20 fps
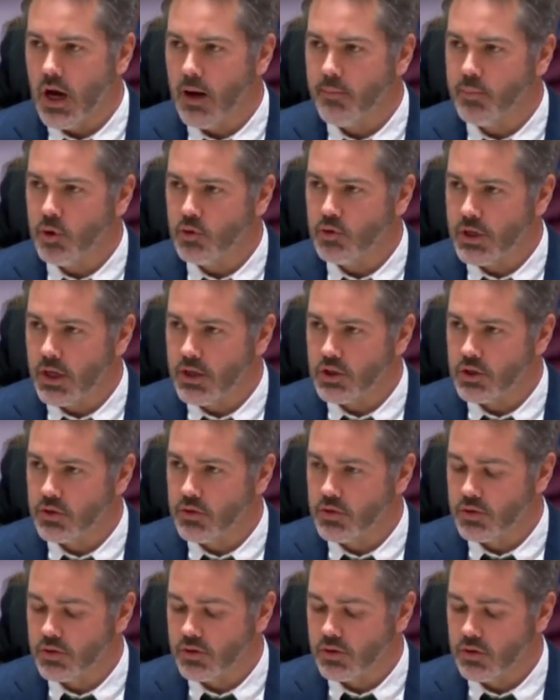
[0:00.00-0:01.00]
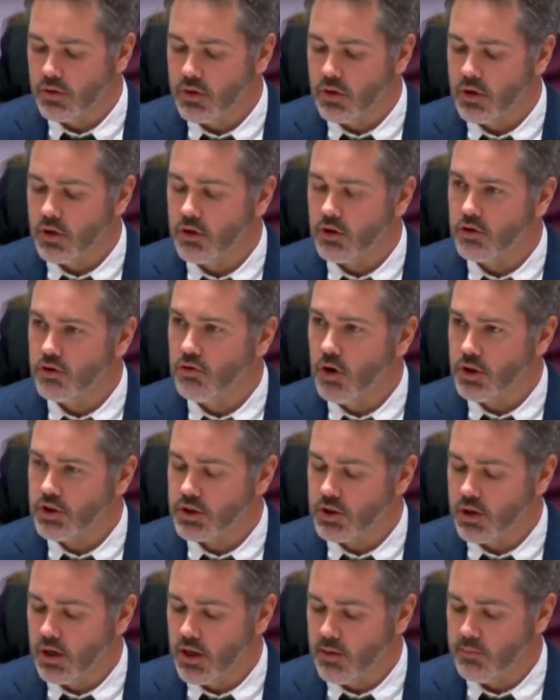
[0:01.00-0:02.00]
amputations,
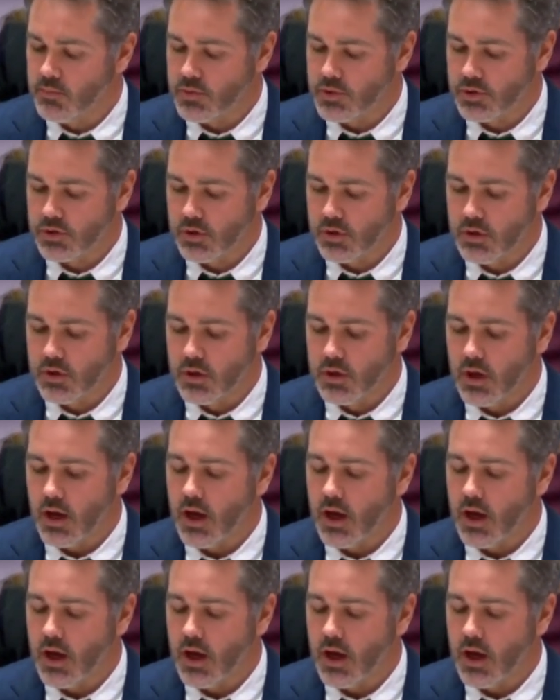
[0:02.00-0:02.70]
crushed limbs,